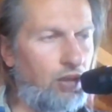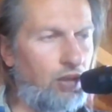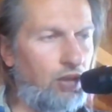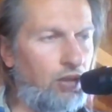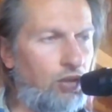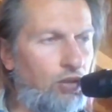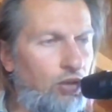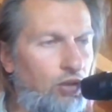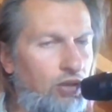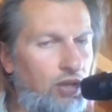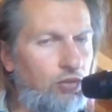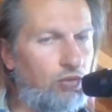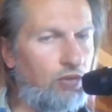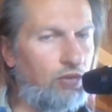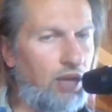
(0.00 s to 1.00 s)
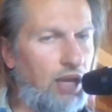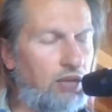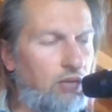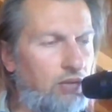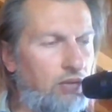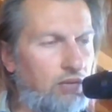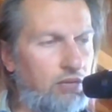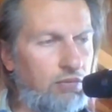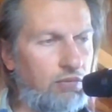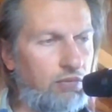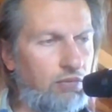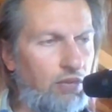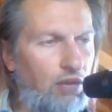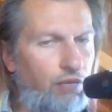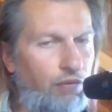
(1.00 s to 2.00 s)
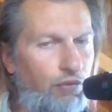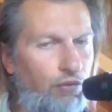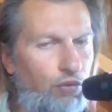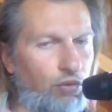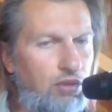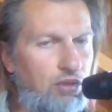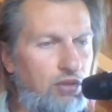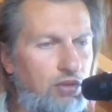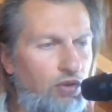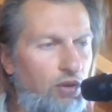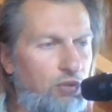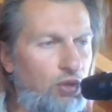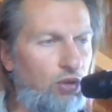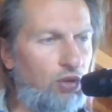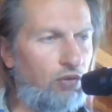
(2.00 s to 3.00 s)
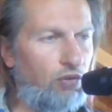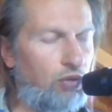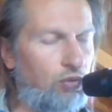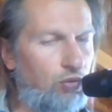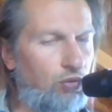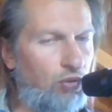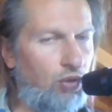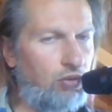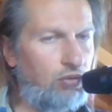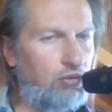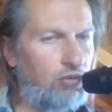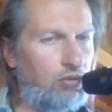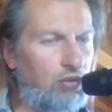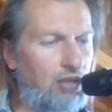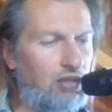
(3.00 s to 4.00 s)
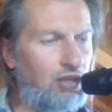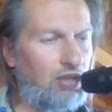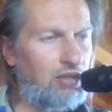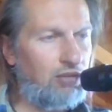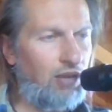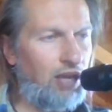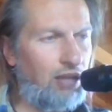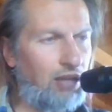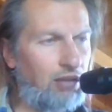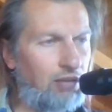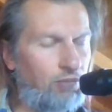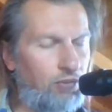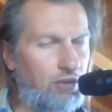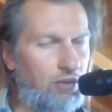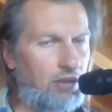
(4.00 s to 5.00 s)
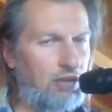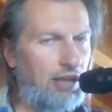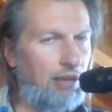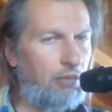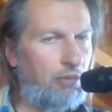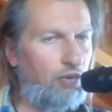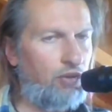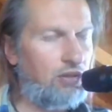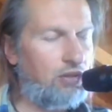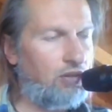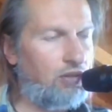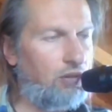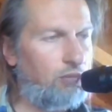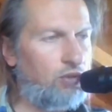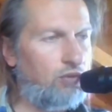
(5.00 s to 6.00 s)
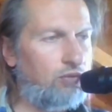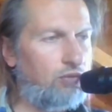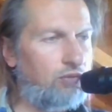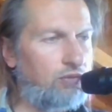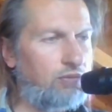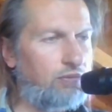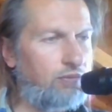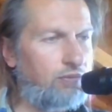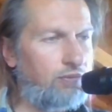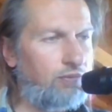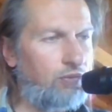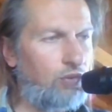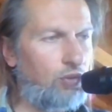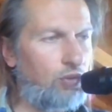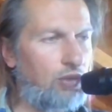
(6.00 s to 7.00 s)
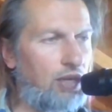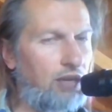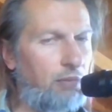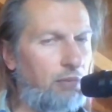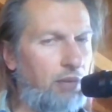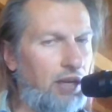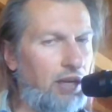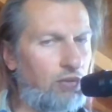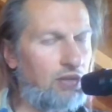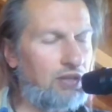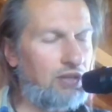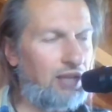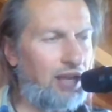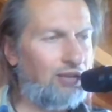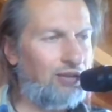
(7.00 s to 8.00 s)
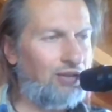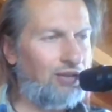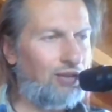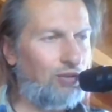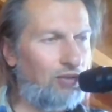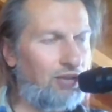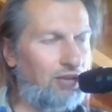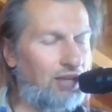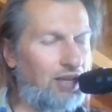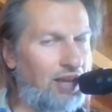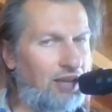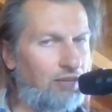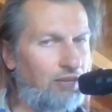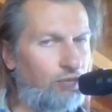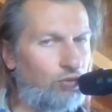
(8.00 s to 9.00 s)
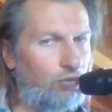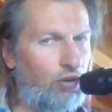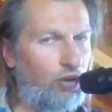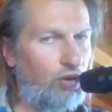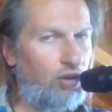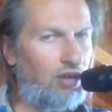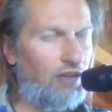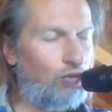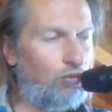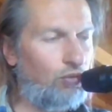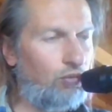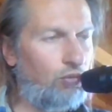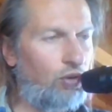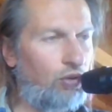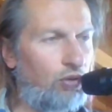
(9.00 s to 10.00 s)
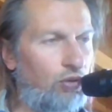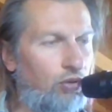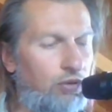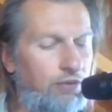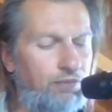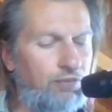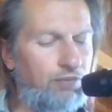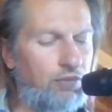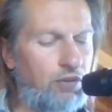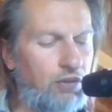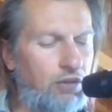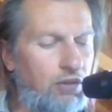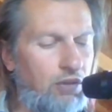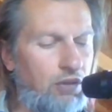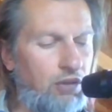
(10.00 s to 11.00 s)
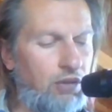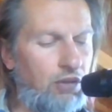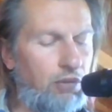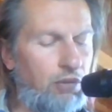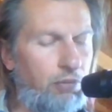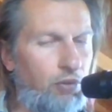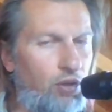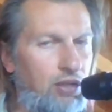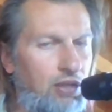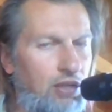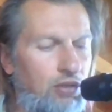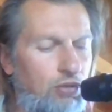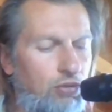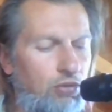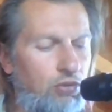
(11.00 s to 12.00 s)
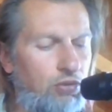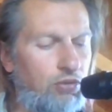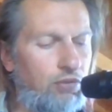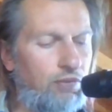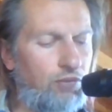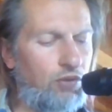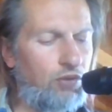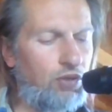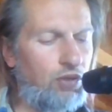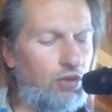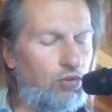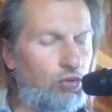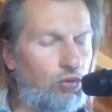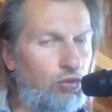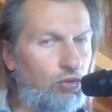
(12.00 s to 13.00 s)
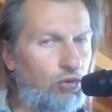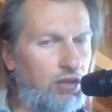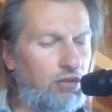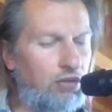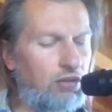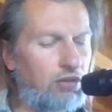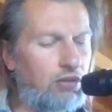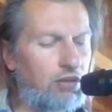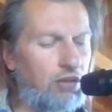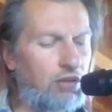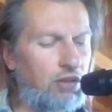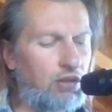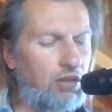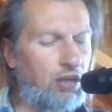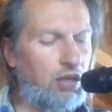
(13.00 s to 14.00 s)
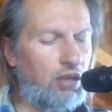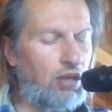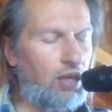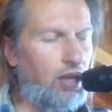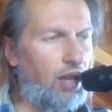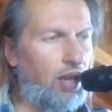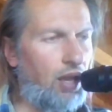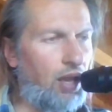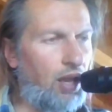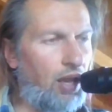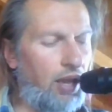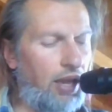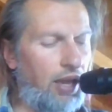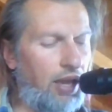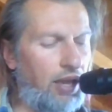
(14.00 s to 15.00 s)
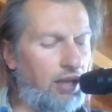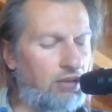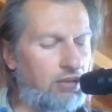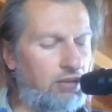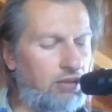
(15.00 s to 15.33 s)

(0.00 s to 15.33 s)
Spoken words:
You don't need to write the full description of what you want. You can just write a summary description. You can come back to this later and do it again tomorrow and after tomorrow. The point is to do it. And